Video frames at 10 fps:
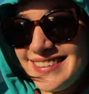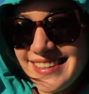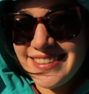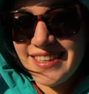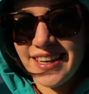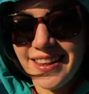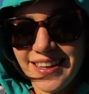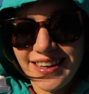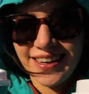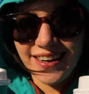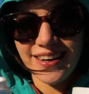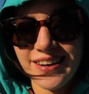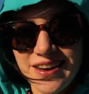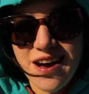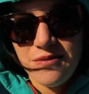This is the
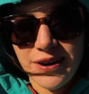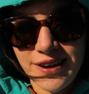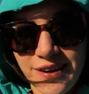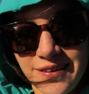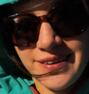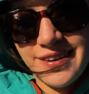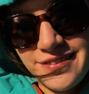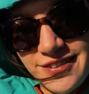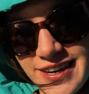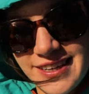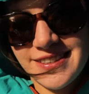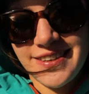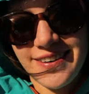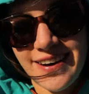look. We're going to Fraser